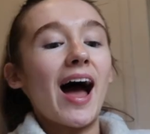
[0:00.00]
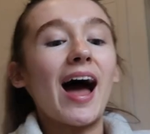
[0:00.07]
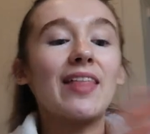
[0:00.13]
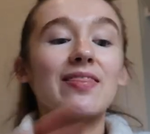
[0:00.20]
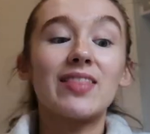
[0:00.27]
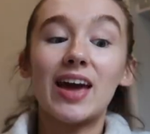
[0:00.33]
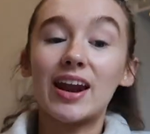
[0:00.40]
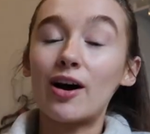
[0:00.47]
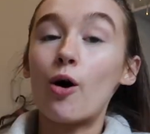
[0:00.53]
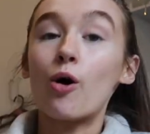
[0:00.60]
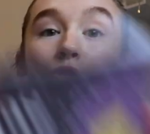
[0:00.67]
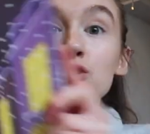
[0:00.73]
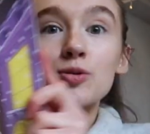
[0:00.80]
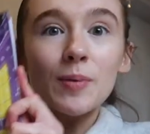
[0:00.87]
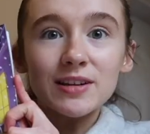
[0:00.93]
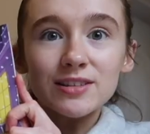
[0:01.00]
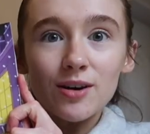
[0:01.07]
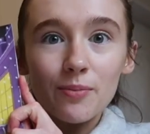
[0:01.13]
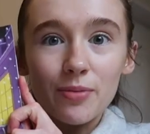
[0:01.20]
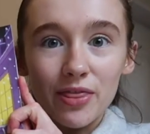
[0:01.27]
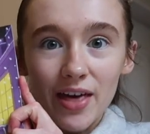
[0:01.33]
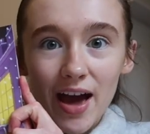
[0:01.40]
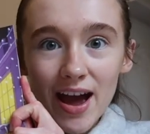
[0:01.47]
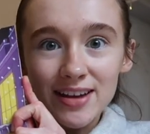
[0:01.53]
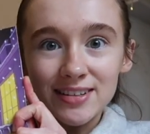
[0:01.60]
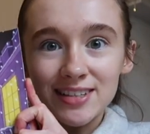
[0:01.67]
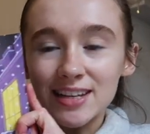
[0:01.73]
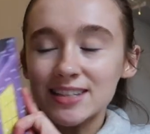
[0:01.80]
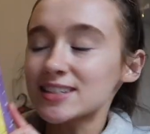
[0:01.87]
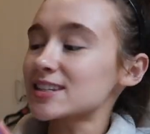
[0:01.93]
And then I also picked up
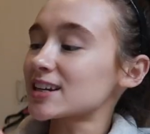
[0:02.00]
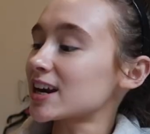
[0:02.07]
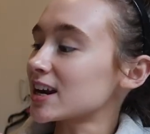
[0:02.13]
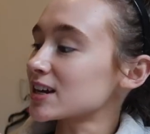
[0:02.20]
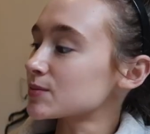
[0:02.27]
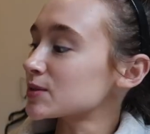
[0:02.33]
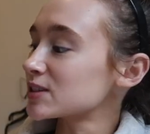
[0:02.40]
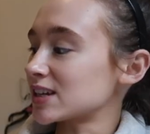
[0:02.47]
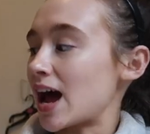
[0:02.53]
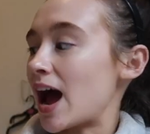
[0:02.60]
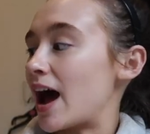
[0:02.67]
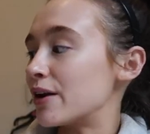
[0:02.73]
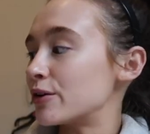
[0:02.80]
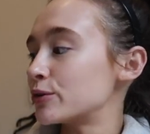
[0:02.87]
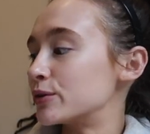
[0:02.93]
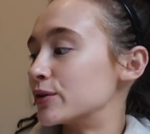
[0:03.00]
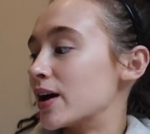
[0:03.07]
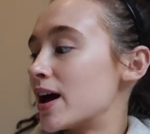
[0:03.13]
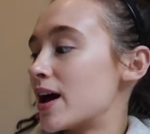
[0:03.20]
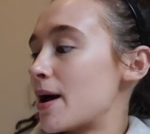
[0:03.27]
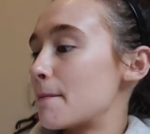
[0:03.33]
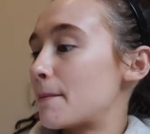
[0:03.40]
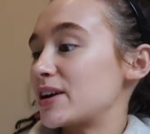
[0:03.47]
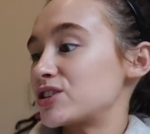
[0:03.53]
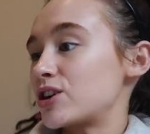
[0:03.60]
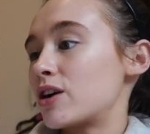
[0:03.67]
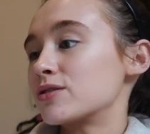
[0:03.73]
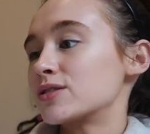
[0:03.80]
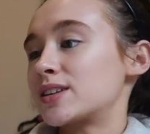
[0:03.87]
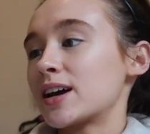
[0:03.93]
this. This is A Christmas Carol by
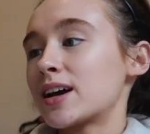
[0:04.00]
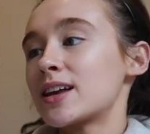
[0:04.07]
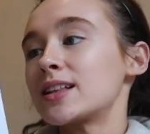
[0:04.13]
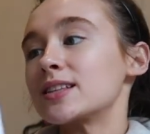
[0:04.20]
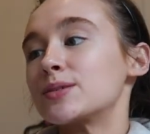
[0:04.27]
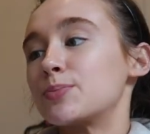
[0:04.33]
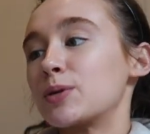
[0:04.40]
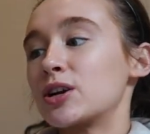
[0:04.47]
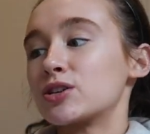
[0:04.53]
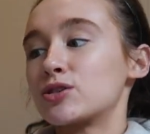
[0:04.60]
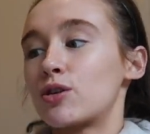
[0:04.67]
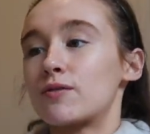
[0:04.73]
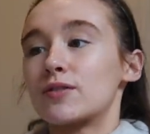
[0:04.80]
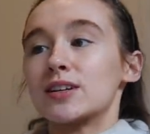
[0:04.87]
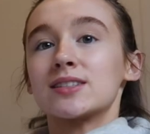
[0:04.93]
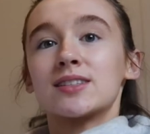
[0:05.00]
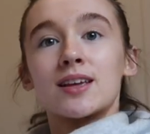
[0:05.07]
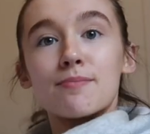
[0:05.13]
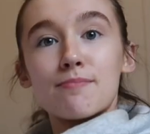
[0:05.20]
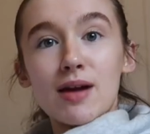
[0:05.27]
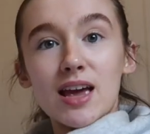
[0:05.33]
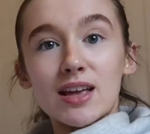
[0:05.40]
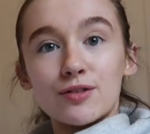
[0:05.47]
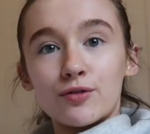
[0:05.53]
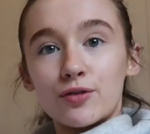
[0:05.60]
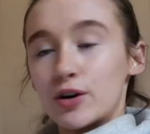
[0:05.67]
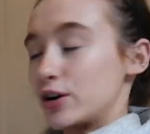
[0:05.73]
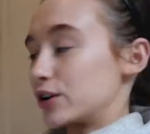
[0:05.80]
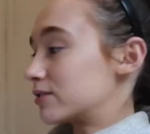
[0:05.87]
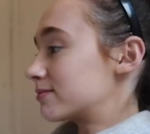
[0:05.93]
Charles Dickens, but it's obviously made
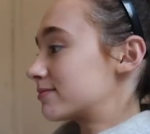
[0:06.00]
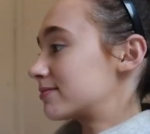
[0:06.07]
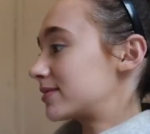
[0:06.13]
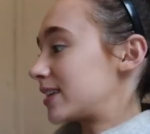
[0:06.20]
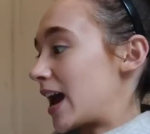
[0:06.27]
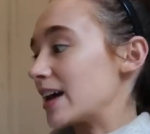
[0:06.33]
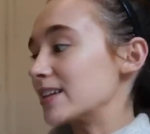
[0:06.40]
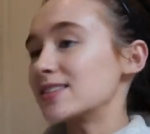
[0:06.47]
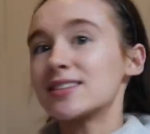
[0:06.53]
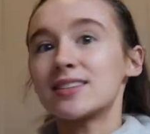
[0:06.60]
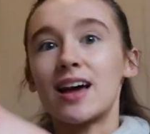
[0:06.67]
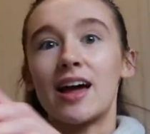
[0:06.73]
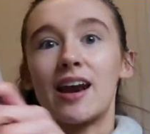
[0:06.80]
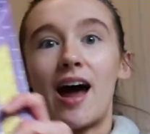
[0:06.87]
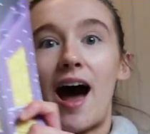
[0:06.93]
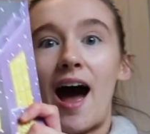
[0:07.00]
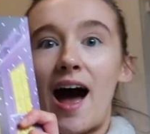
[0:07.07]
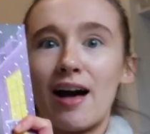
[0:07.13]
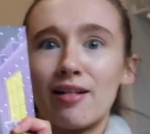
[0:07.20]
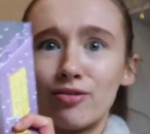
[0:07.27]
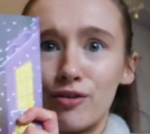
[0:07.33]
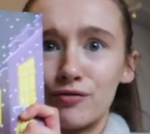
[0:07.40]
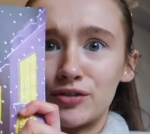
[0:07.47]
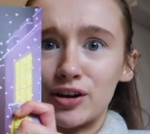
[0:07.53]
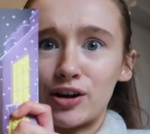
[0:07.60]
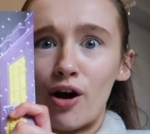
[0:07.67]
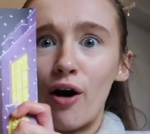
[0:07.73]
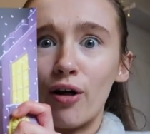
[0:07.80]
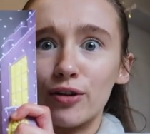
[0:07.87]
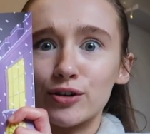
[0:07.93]
for kids and I love the
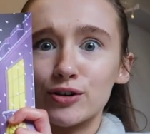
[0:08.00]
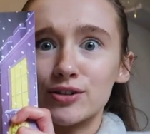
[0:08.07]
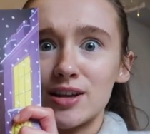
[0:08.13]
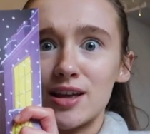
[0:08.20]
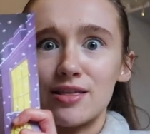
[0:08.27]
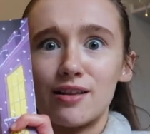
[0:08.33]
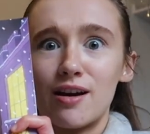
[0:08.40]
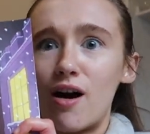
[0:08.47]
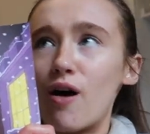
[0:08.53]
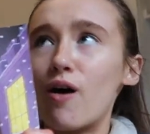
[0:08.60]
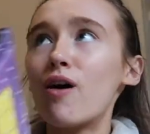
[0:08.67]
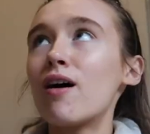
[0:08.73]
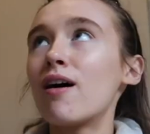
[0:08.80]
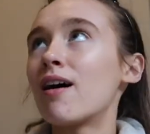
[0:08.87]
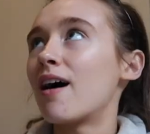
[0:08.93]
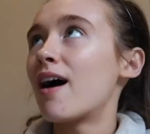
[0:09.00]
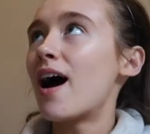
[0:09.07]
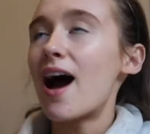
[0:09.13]
colours and oh,